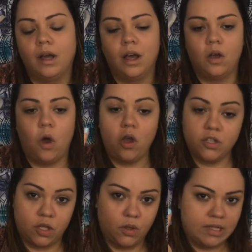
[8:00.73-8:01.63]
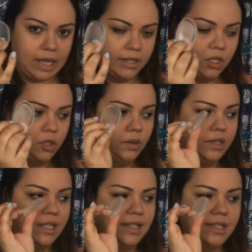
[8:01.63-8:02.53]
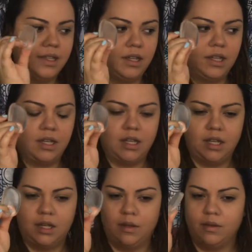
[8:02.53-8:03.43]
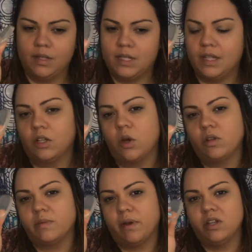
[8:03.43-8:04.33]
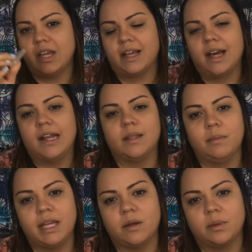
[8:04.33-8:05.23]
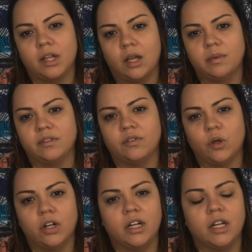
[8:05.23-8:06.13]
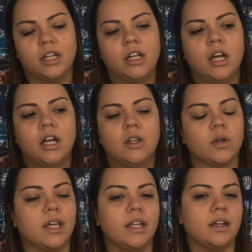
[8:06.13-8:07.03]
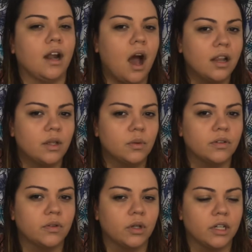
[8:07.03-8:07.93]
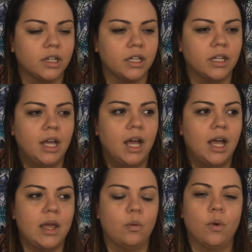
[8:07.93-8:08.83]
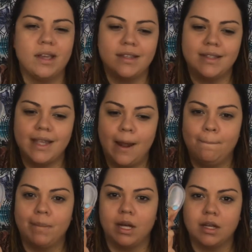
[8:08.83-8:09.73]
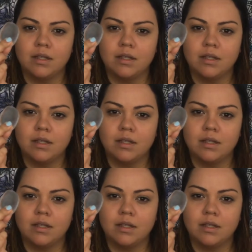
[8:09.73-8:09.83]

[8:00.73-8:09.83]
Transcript: Also, side note, this is the silicone sponge I got at the makeup club in Florida, located in Hollywood, Florida. It was $10.